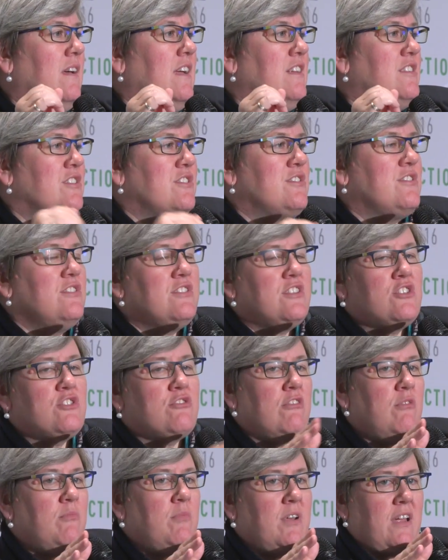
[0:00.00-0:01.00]
It doesn't
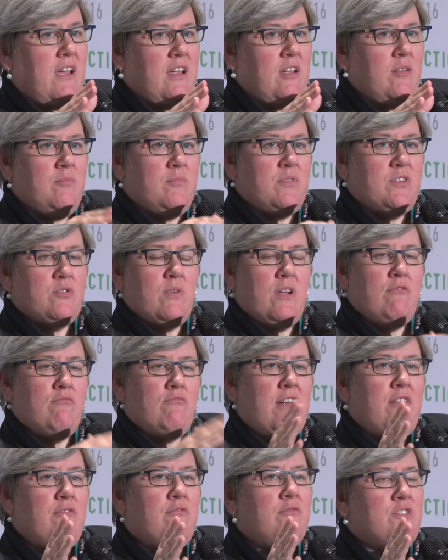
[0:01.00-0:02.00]
discriminate
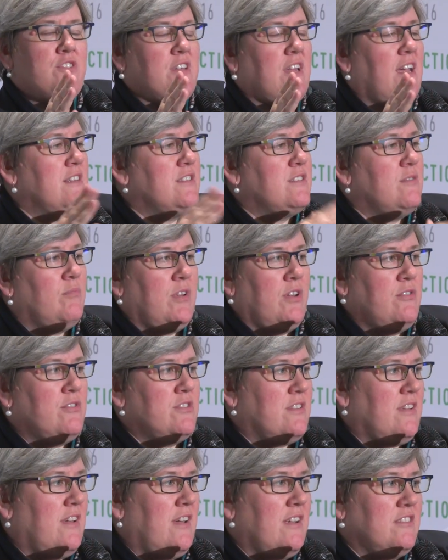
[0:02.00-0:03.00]
between red states and blue
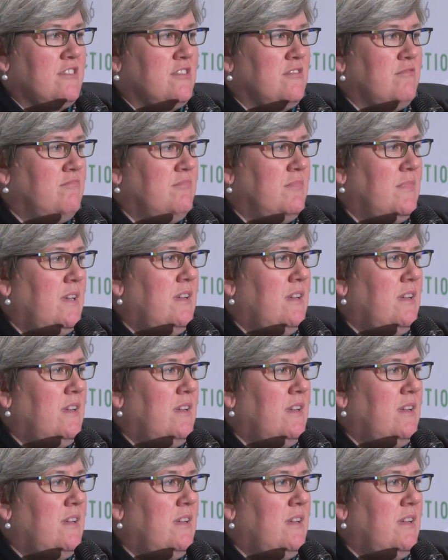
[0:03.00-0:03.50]
states